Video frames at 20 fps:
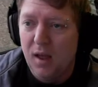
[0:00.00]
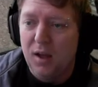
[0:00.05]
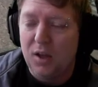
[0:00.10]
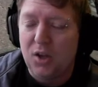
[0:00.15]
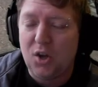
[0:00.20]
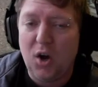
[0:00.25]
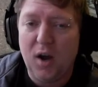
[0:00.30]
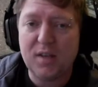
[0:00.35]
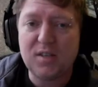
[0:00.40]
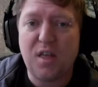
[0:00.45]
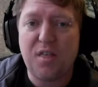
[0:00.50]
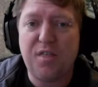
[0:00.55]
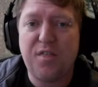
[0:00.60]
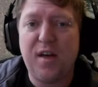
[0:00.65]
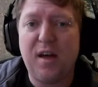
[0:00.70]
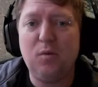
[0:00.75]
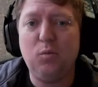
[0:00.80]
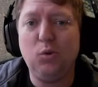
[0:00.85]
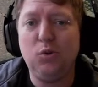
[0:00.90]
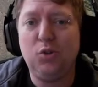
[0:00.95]
guys,
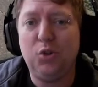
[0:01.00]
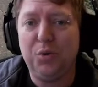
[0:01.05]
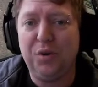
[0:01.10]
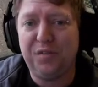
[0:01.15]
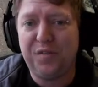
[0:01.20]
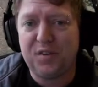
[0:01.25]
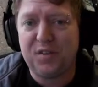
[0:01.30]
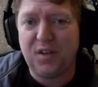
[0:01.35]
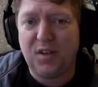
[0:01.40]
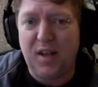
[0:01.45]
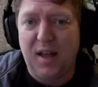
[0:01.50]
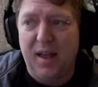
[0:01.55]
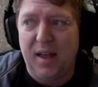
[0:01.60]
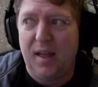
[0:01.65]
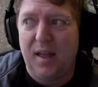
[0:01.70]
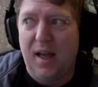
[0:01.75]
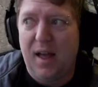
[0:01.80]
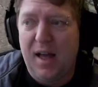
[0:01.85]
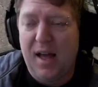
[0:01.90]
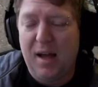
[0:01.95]
that will do it for today.
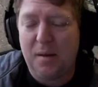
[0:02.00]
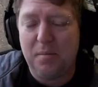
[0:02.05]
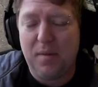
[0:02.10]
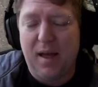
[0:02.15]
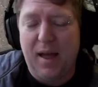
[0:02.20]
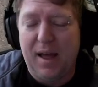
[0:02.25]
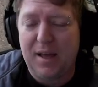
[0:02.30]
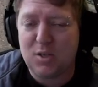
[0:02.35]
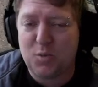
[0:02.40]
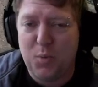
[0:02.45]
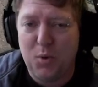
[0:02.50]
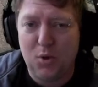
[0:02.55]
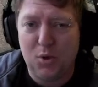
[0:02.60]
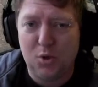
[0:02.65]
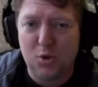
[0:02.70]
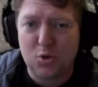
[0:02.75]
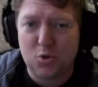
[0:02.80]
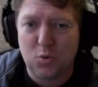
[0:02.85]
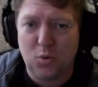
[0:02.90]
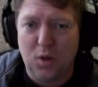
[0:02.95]
As per
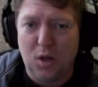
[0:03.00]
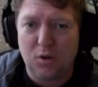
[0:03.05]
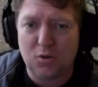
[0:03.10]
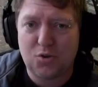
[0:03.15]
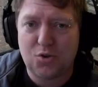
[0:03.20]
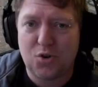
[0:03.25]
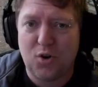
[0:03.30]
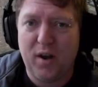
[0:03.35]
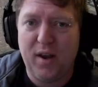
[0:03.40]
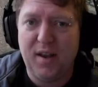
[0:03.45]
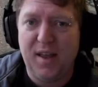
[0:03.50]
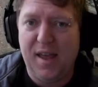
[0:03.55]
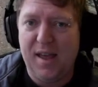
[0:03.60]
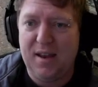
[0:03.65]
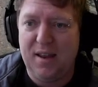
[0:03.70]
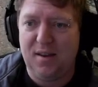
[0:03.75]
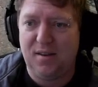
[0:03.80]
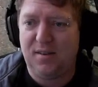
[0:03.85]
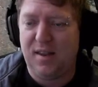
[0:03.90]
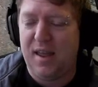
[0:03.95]
usual, I'll try and
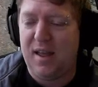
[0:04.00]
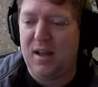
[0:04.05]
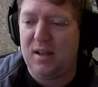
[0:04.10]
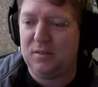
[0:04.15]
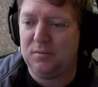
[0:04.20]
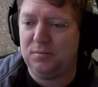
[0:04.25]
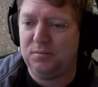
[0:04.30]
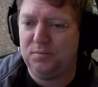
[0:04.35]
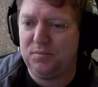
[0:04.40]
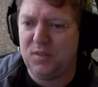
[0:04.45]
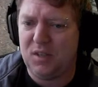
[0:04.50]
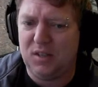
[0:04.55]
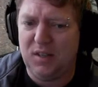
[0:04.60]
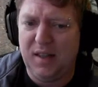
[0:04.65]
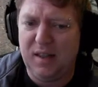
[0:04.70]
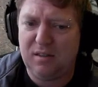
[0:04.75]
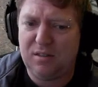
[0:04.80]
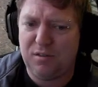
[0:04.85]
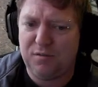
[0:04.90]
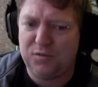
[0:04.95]
edit down the
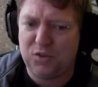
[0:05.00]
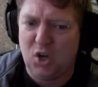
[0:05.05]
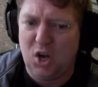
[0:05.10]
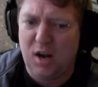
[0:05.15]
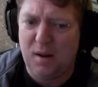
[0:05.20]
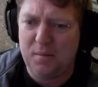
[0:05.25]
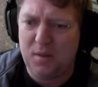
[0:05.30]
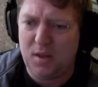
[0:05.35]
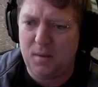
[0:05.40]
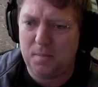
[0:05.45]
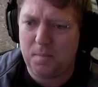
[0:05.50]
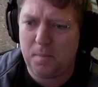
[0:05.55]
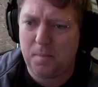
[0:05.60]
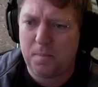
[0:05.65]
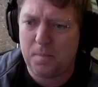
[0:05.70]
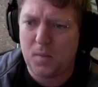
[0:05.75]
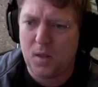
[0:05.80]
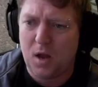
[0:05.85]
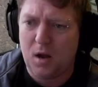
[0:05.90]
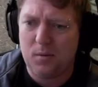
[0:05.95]
length of time that
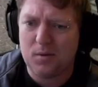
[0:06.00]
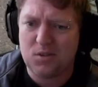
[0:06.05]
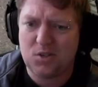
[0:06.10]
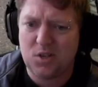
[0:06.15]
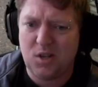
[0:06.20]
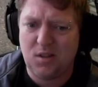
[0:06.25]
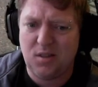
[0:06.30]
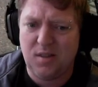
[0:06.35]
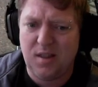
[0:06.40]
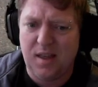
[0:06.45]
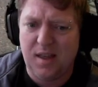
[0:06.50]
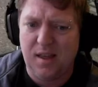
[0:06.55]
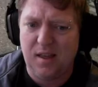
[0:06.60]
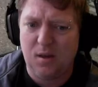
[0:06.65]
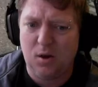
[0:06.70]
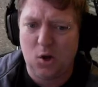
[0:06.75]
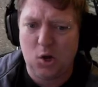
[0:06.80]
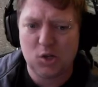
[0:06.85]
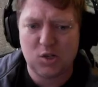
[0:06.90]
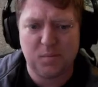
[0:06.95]
I was sitting there
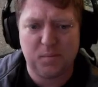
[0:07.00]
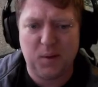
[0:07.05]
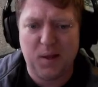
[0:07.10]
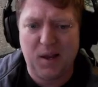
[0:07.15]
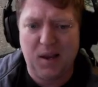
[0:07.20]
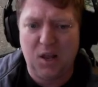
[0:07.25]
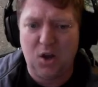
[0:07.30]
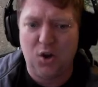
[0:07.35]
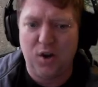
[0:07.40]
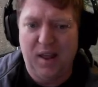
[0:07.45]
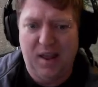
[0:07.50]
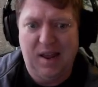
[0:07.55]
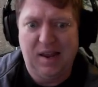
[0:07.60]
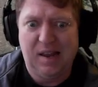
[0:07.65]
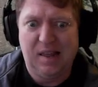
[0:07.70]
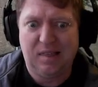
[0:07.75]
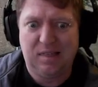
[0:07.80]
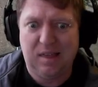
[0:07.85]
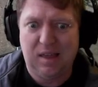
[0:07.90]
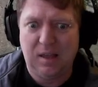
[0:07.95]
contemplating on
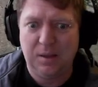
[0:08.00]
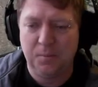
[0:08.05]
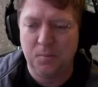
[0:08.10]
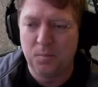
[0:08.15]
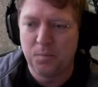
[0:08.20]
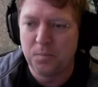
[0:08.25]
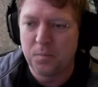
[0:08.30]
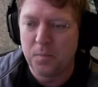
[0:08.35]
anything,